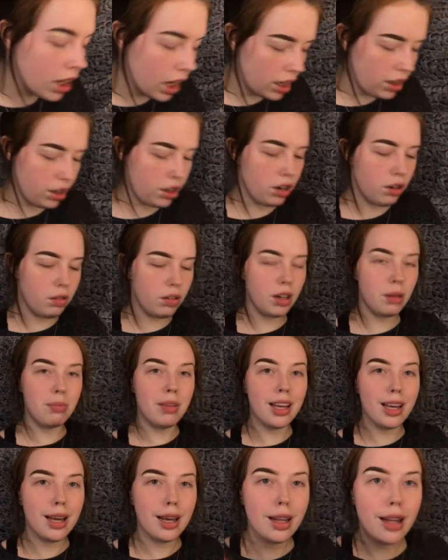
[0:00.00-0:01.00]
And you don't want to
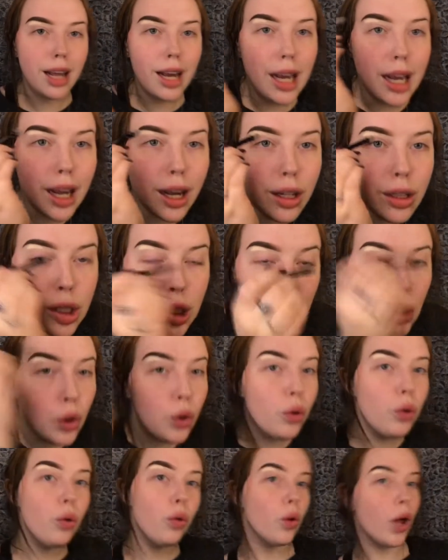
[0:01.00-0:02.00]
make it like
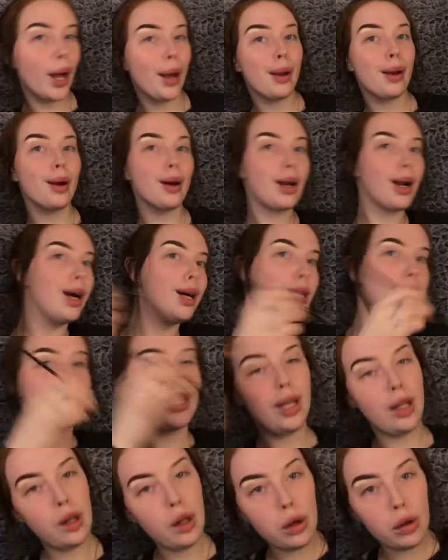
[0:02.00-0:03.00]
too like
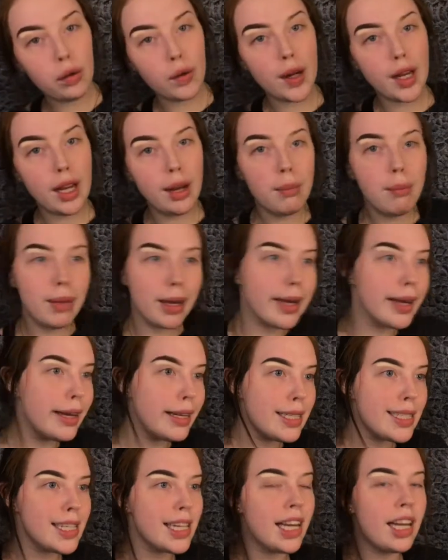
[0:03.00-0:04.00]
concealer-y,
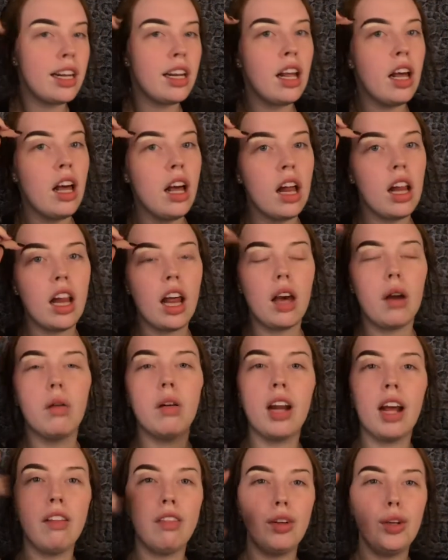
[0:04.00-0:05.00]
because then like
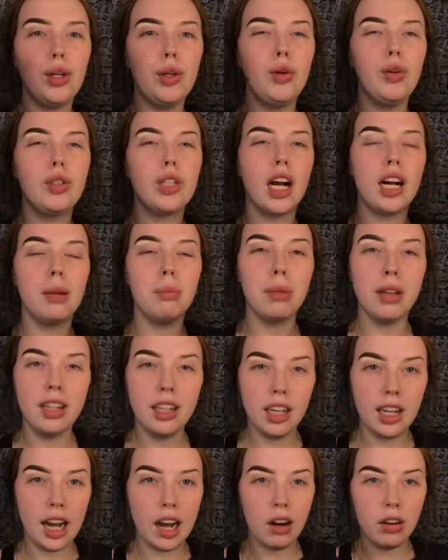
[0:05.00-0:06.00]
whenever you try to
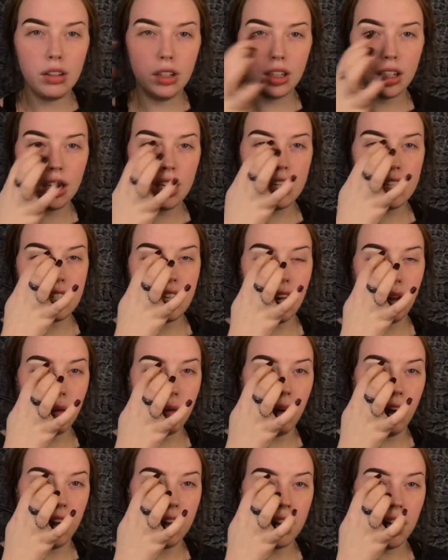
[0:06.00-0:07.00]
blend it out, you're going to see that
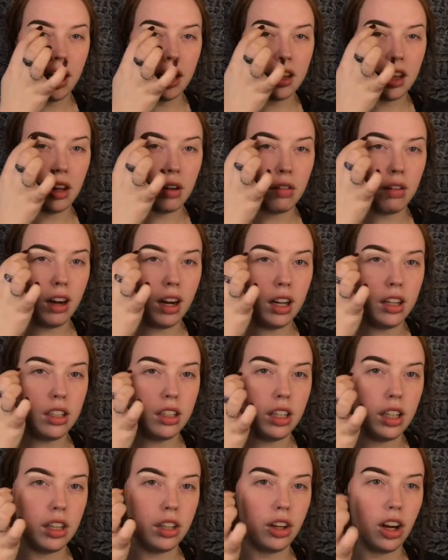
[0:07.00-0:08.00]
white line like right
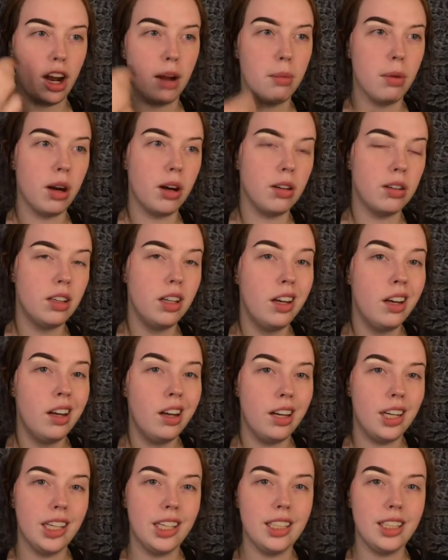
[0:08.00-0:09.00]
underneath your eyebrow.
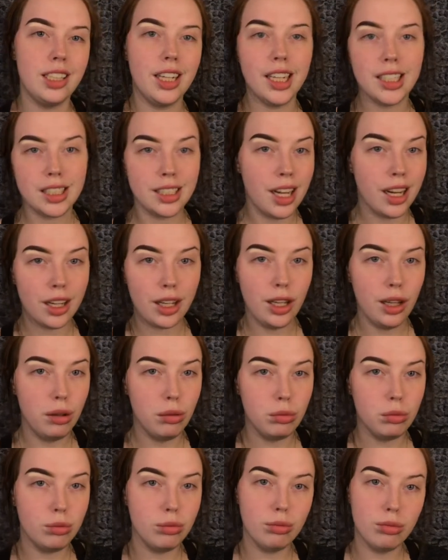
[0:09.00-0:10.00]
And that's not
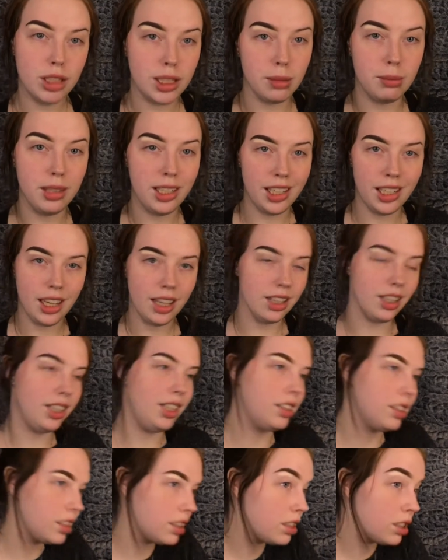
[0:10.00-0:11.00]
cute, to me at
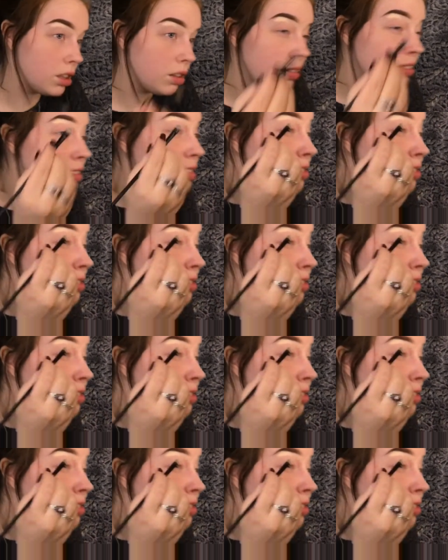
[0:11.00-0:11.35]
least.